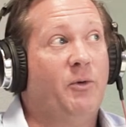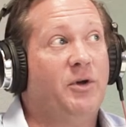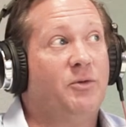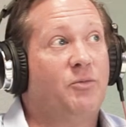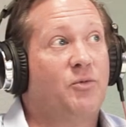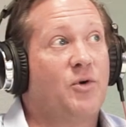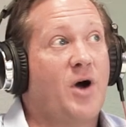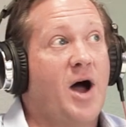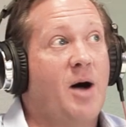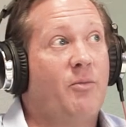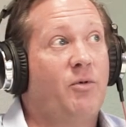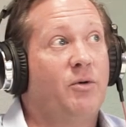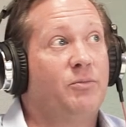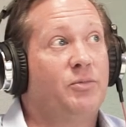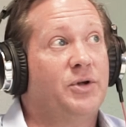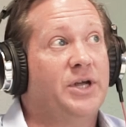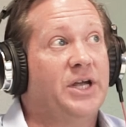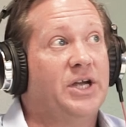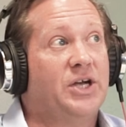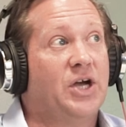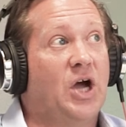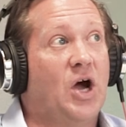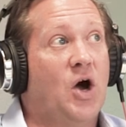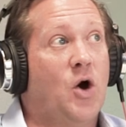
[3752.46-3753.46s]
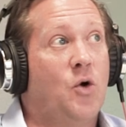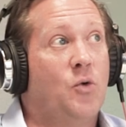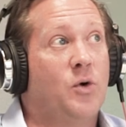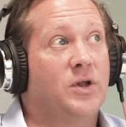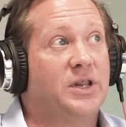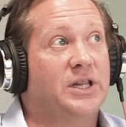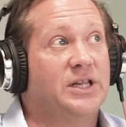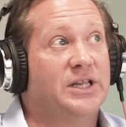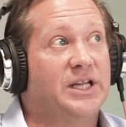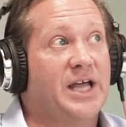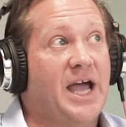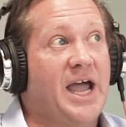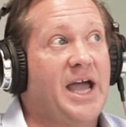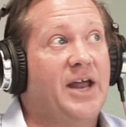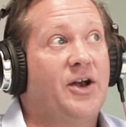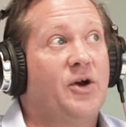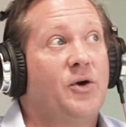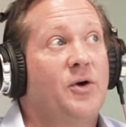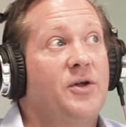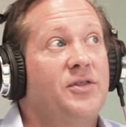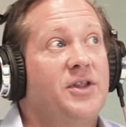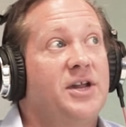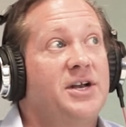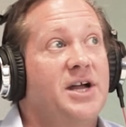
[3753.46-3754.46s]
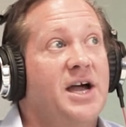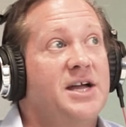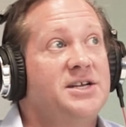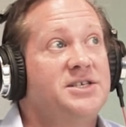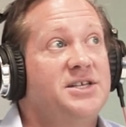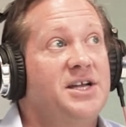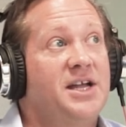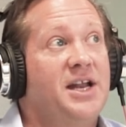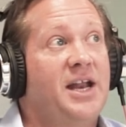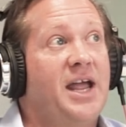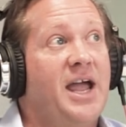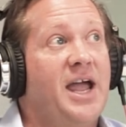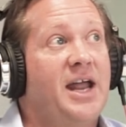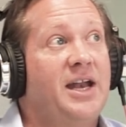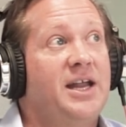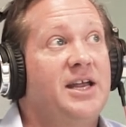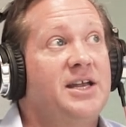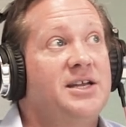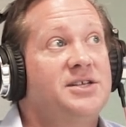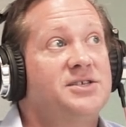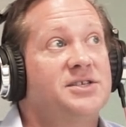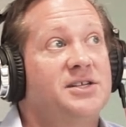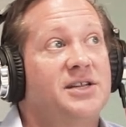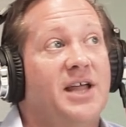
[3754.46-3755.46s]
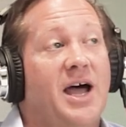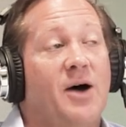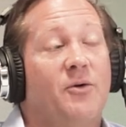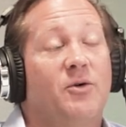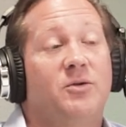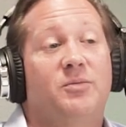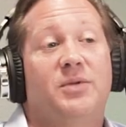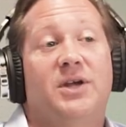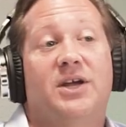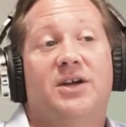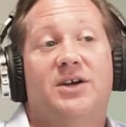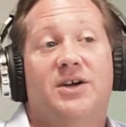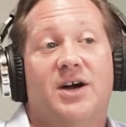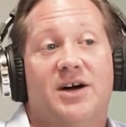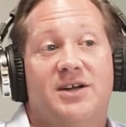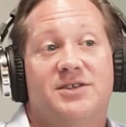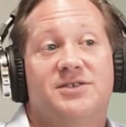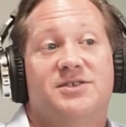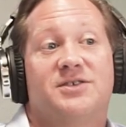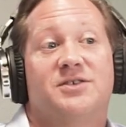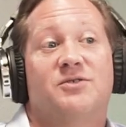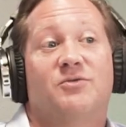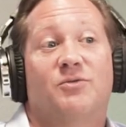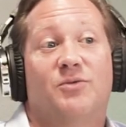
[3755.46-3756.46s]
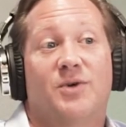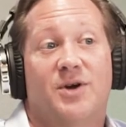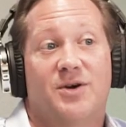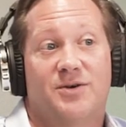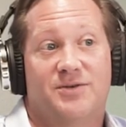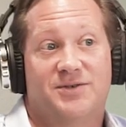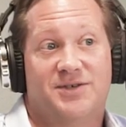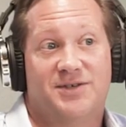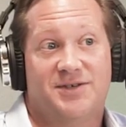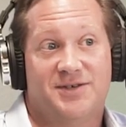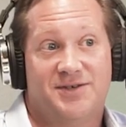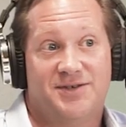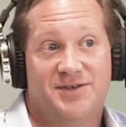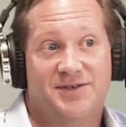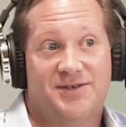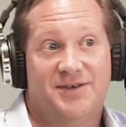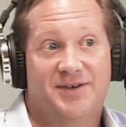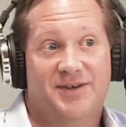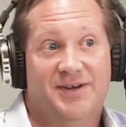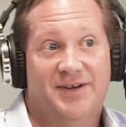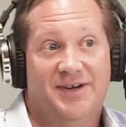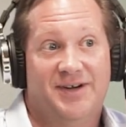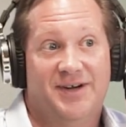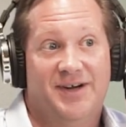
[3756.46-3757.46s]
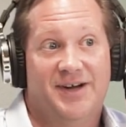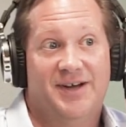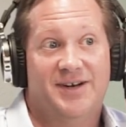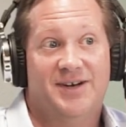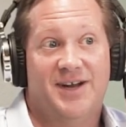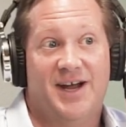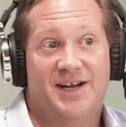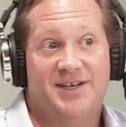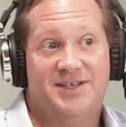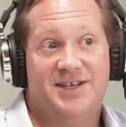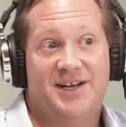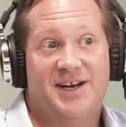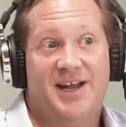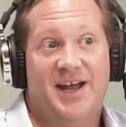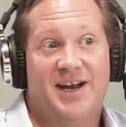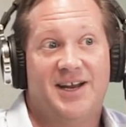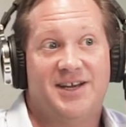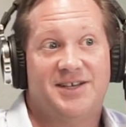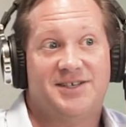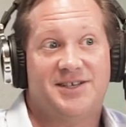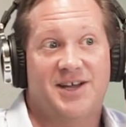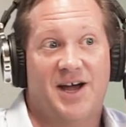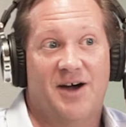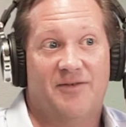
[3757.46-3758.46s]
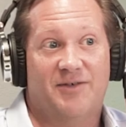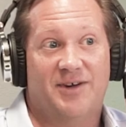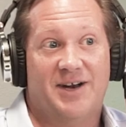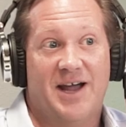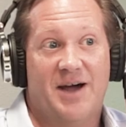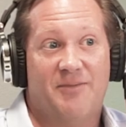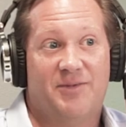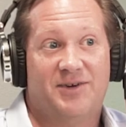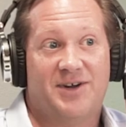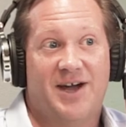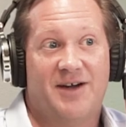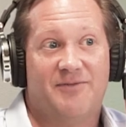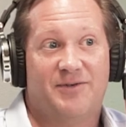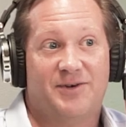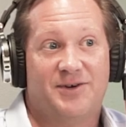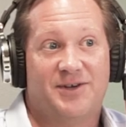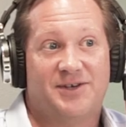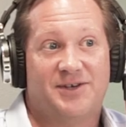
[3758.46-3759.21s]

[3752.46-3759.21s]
would probably go with later in the 1980s, and that would be Guns N' Roses. Yep. 1987, Appetite for